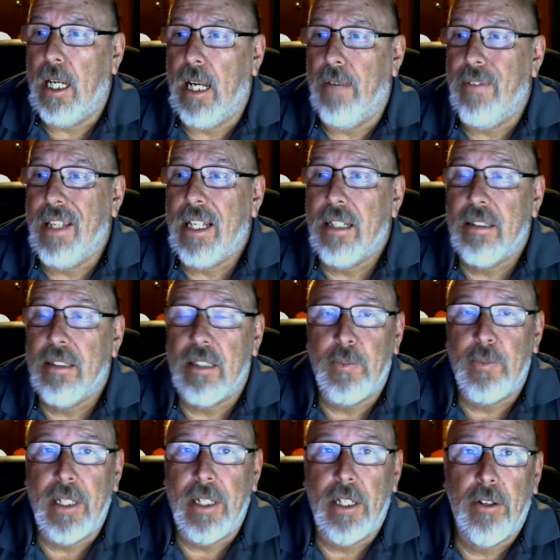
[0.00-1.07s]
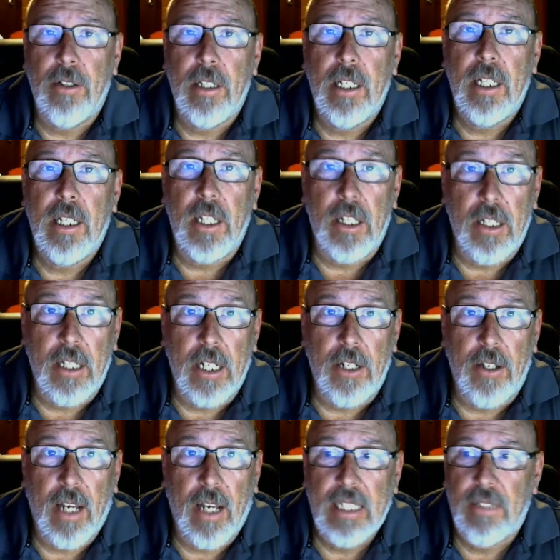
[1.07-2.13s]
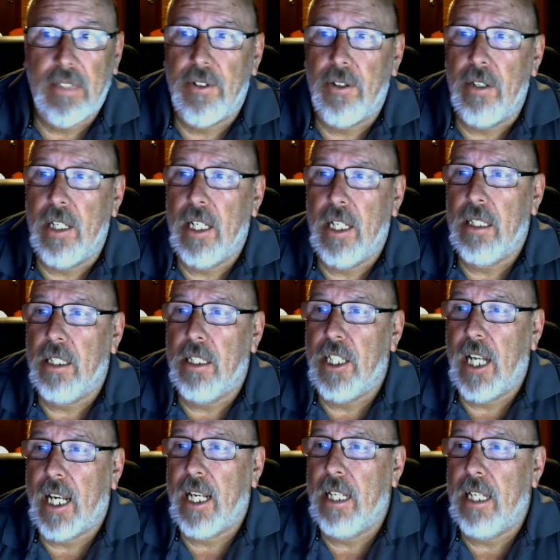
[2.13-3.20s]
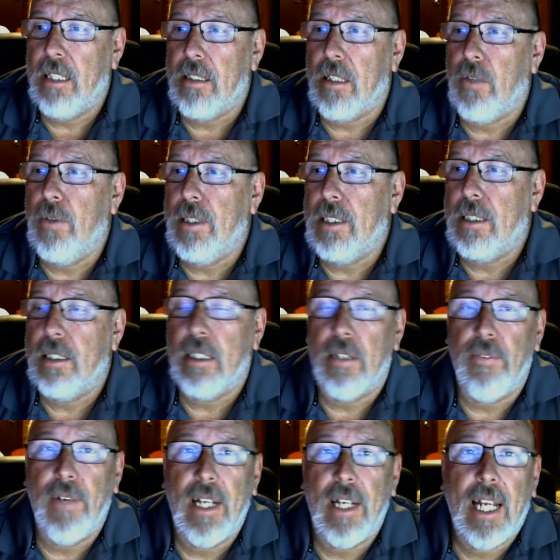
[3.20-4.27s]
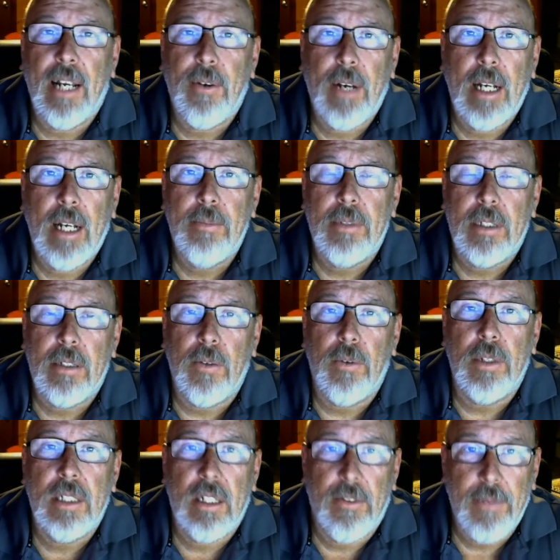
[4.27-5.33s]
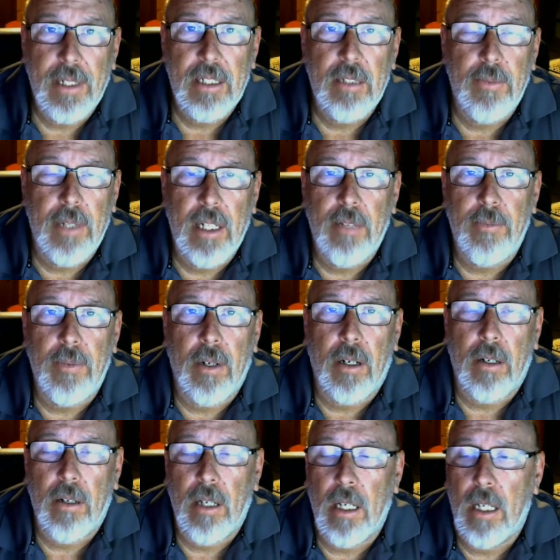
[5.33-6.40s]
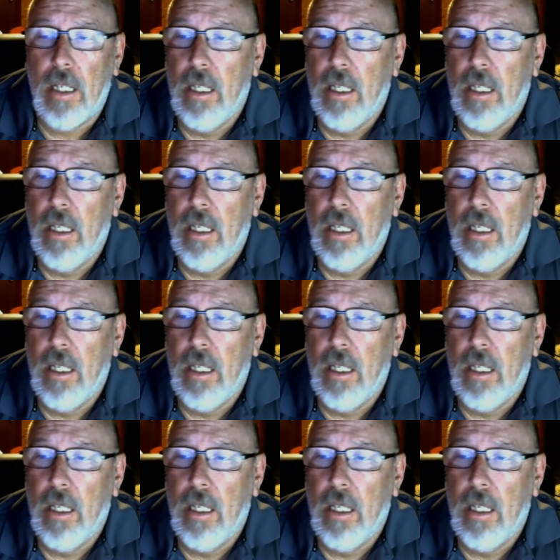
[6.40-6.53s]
Everything else that's been turned in, that you guys have turned in, the check-ins, the quizzes, and the Venn diagrams, the ones that have been submitted are